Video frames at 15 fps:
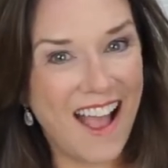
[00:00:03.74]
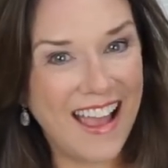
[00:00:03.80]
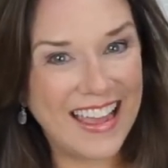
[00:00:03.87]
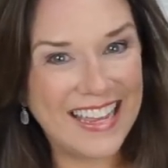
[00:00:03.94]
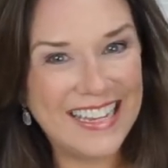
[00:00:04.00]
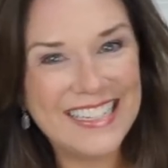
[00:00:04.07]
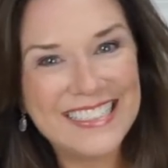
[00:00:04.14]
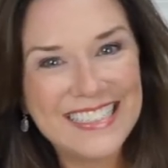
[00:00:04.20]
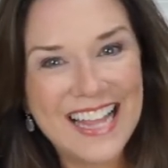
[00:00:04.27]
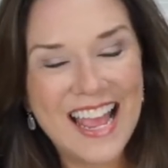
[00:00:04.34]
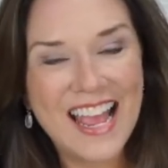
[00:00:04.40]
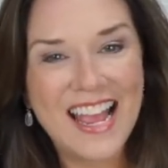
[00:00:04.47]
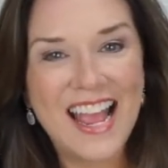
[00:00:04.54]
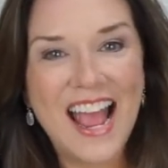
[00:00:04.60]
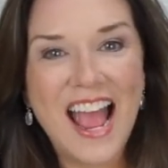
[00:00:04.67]
Hi!
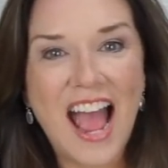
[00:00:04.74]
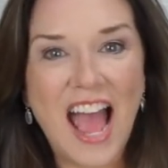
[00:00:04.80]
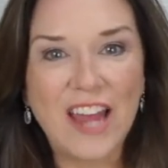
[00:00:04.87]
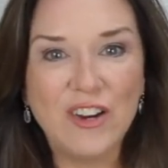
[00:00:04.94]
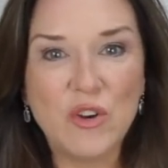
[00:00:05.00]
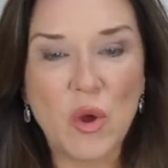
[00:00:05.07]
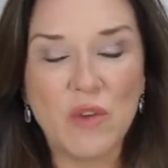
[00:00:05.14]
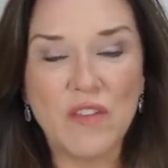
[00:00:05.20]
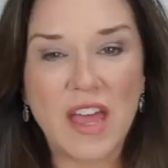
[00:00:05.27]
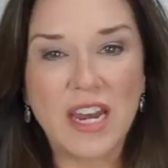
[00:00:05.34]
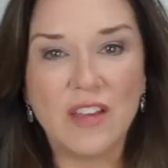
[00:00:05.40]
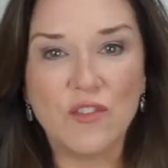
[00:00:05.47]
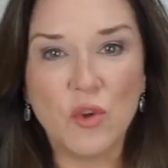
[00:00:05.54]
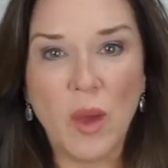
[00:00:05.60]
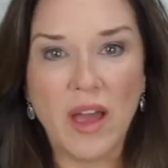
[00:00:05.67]
I don't know if any
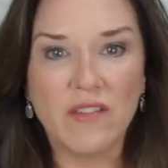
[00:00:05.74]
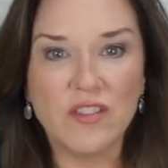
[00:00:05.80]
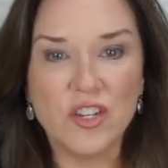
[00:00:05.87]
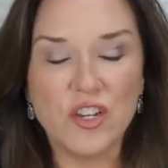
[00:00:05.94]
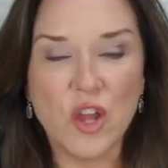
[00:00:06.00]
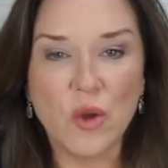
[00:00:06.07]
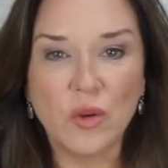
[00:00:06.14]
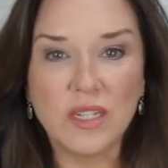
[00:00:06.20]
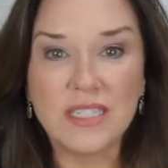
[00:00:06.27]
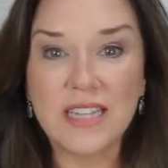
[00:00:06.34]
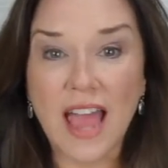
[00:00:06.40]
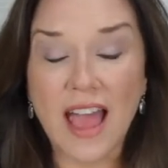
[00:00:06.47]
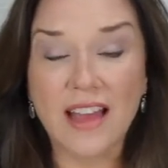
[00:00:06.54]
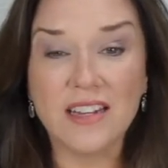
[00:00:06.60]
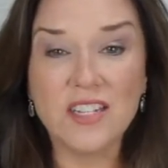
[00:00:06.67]
of you have noticed
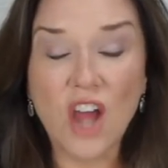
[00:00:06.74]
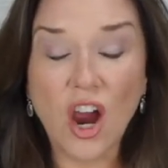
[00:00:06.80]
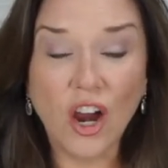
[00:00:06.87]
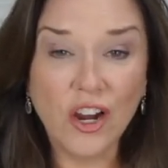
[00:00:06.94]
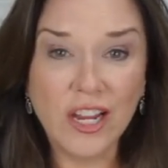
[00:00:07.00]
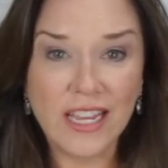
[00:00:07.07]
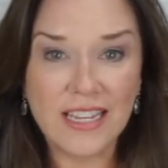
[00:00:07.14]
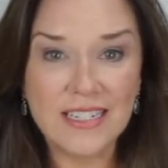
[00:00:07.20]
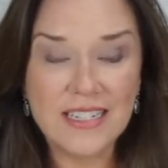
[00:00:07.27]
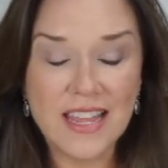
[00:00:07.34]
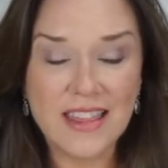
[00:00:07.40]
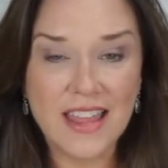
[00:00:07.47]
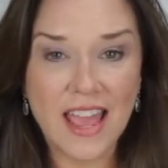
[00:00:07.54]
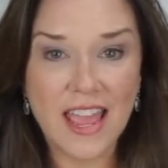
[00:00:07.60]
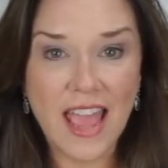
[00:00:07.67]
at Target,
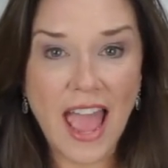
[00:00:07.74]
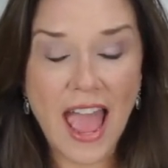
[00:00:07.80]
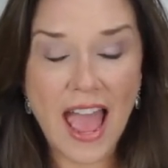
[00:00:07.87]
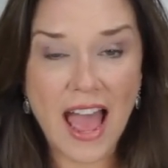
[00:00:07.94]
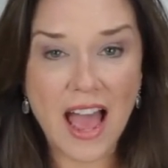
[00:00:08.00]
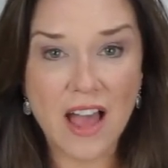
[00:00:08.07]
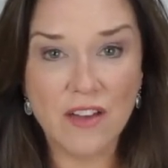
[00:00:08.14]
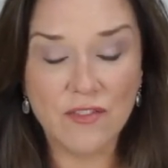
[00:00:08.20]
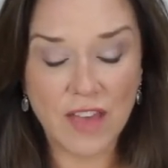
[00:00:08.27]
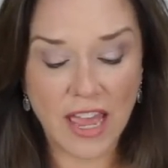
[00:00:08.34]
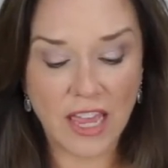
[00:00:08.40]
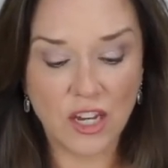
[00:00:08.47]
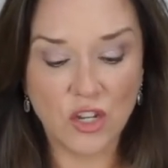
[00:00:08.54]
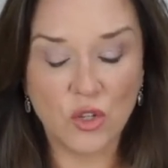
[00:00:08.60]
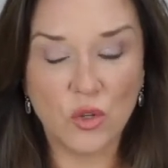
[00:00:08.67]
they have
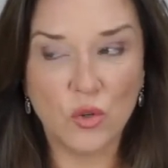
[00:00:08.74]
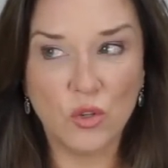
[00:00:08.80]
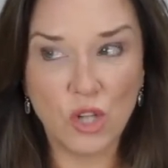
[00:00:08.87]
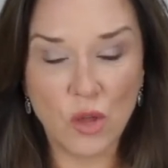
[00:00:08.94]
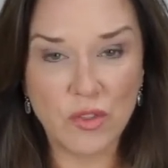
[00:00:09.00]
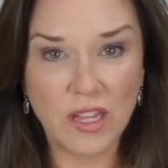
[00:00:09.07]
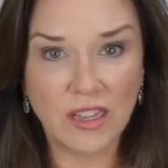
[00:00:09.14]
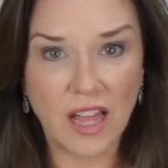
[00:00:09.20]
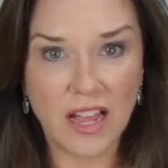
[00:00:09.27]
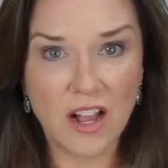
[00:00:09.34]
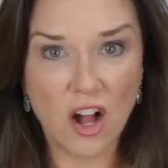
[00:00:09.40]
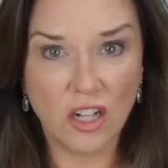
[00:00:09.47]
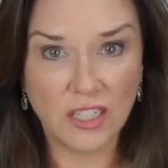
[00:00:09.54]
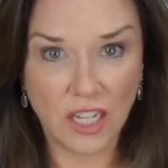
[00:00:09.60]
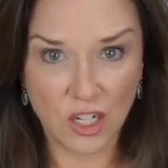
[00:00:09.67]
a new clothing line
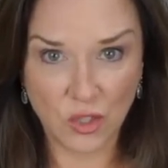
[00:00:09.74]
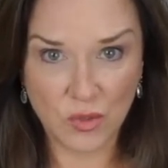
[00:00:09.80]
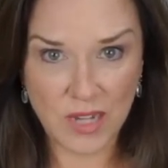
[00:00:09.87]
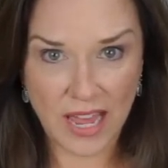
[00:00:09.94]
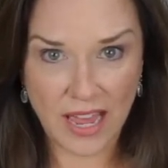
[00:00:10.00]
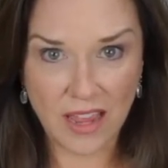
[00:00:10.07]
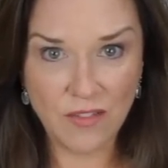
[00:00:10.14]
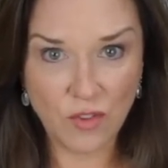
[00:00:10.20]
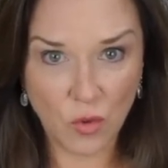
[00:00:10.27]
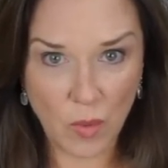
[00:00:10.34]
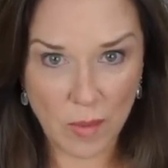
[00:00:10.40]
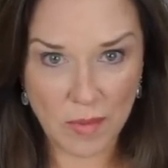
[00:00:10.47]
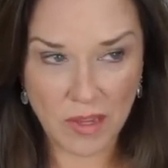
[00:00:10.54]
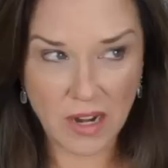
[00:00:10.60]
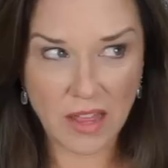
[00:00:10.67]
called A New Day for
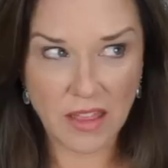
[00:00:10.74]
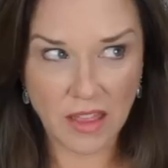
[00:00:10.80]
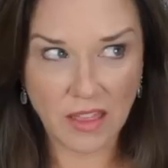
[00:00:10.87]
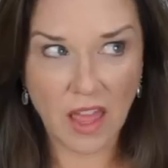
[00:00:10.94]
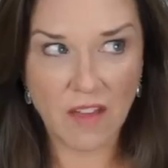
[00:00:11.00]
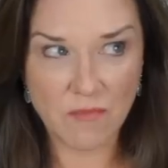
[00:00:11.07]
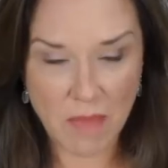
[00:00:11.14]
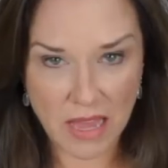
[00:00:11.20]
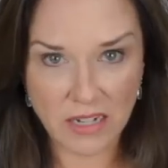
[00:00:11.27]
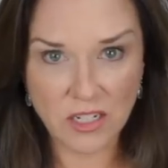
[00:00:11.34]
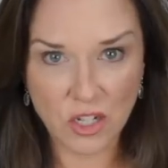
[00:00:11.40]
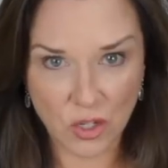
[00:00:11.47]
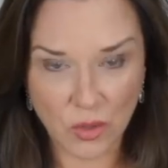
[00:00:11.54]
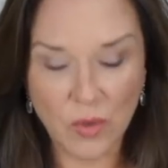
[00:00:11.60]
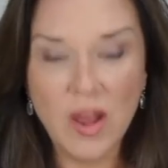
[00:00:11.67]
women. I think they have men
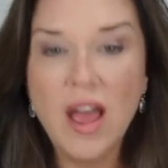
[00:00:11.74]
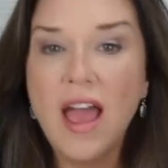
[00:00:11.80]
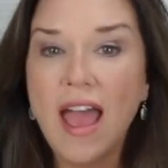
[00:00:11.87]
too.